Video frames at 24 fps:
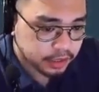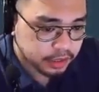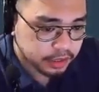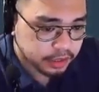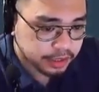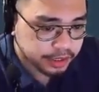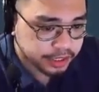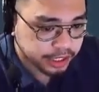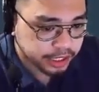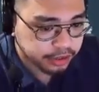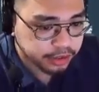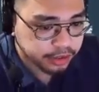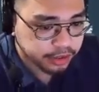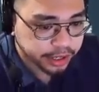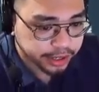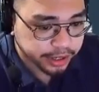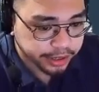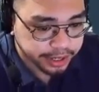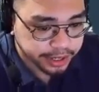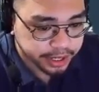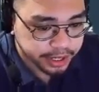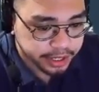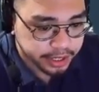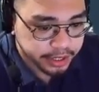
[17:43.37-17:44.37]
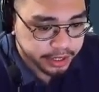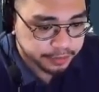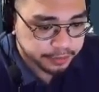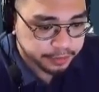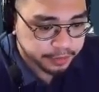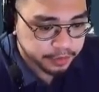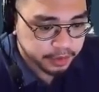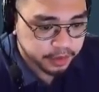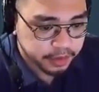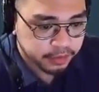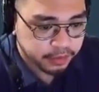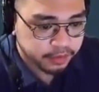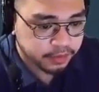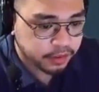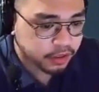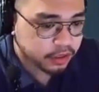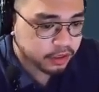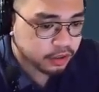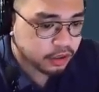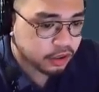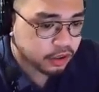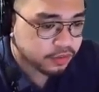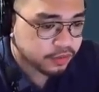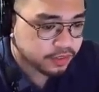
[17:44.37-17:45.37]
Chowdhury,
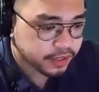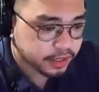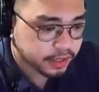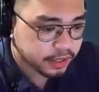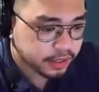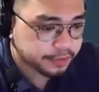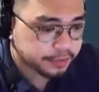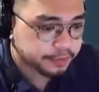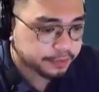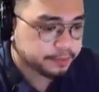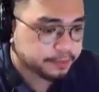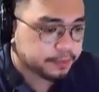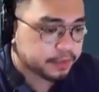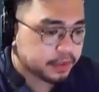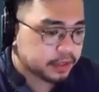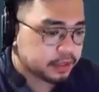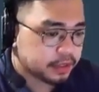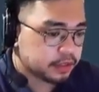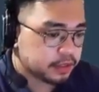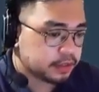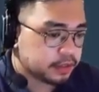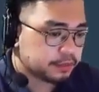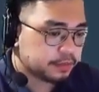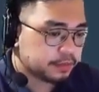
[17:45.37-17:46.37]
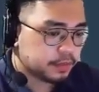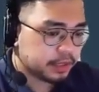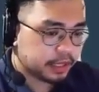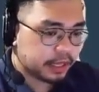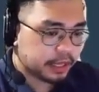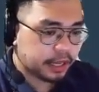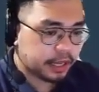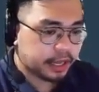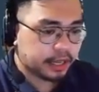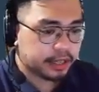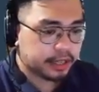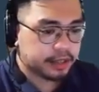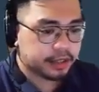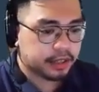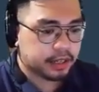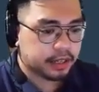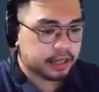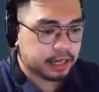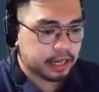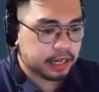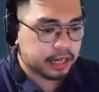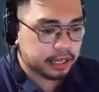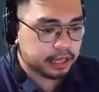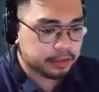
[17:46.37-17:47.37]
Volkova, and
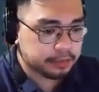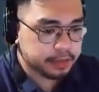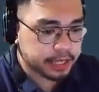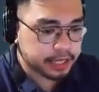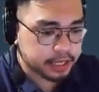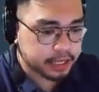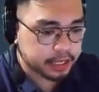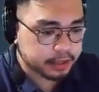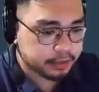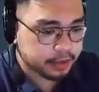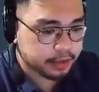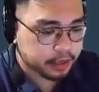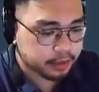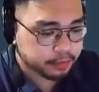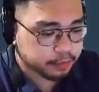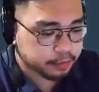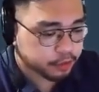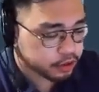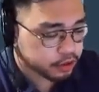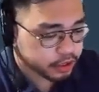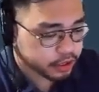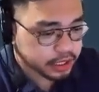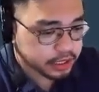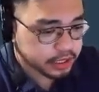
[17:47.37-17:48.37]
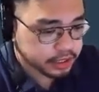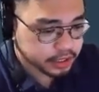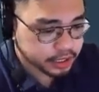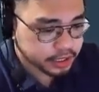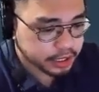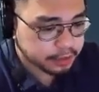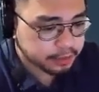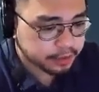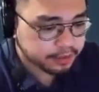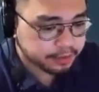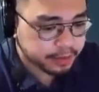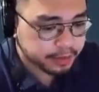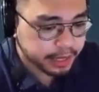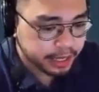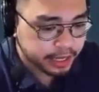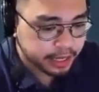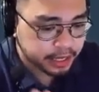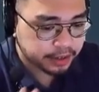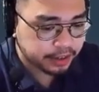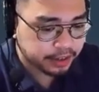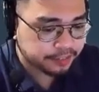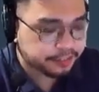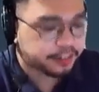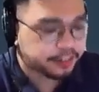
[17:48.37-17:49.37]
I'll be posting some of my
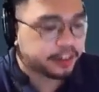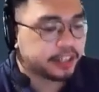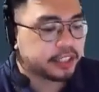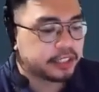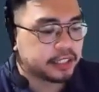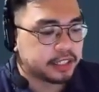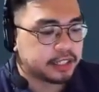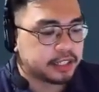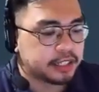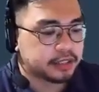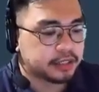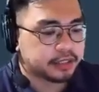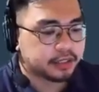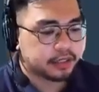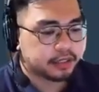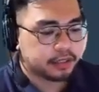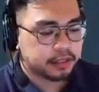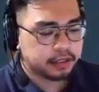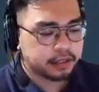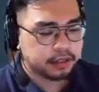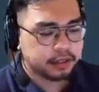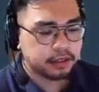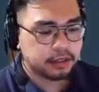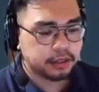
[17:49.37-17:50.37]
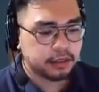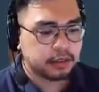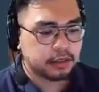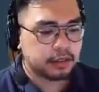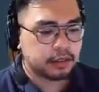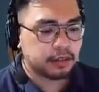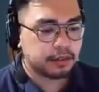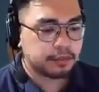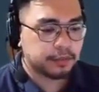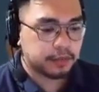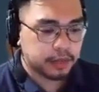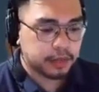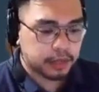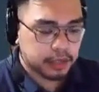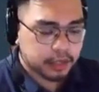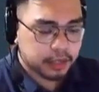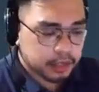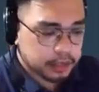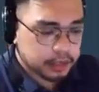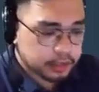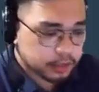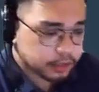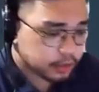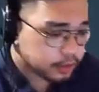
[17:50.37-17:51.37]
references.
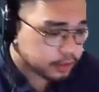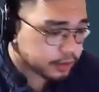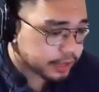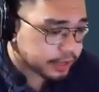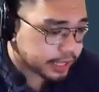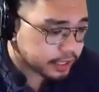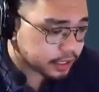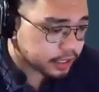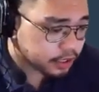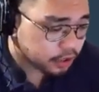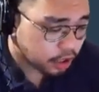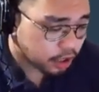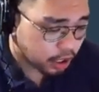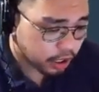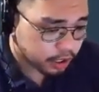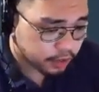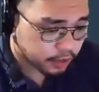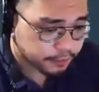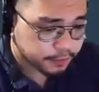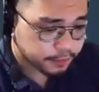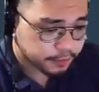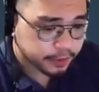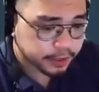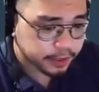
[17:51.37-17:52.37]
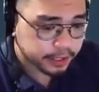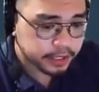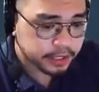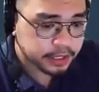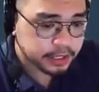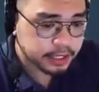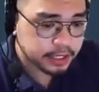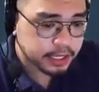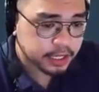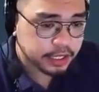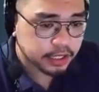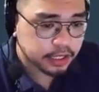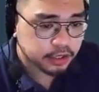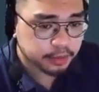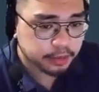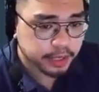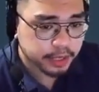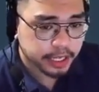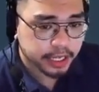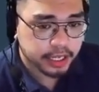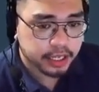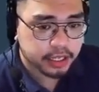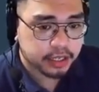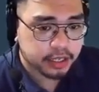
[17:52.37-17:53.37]
So thank you all for listening to
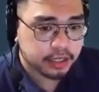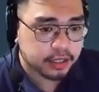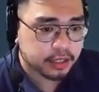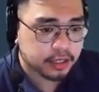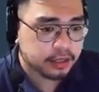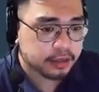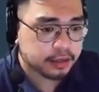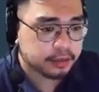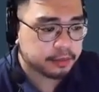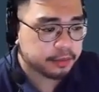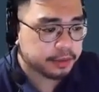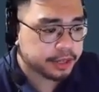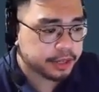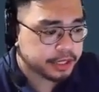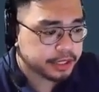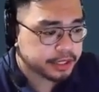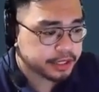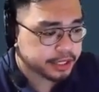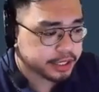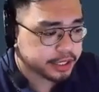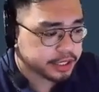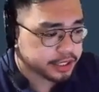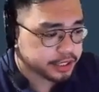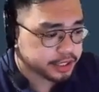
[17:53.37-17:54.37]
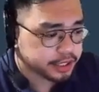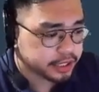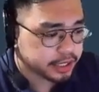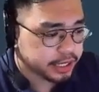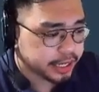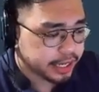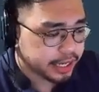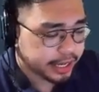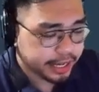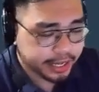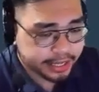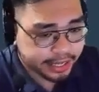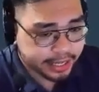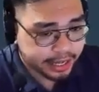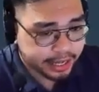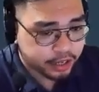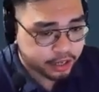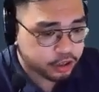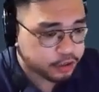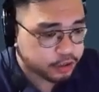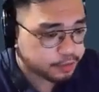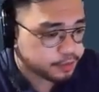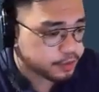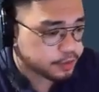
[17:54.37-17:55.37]
my research, and I
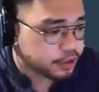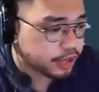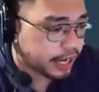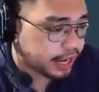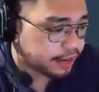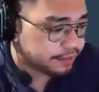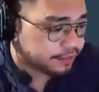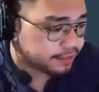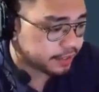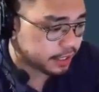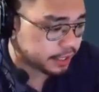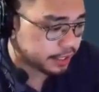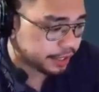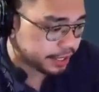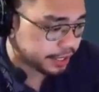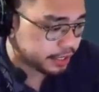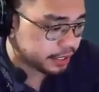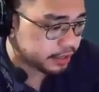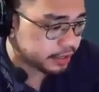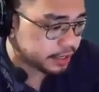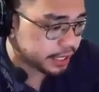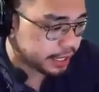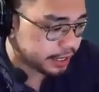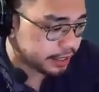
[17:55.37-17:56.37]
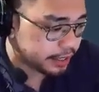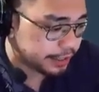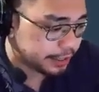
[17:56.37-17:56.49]
hope you have a great day.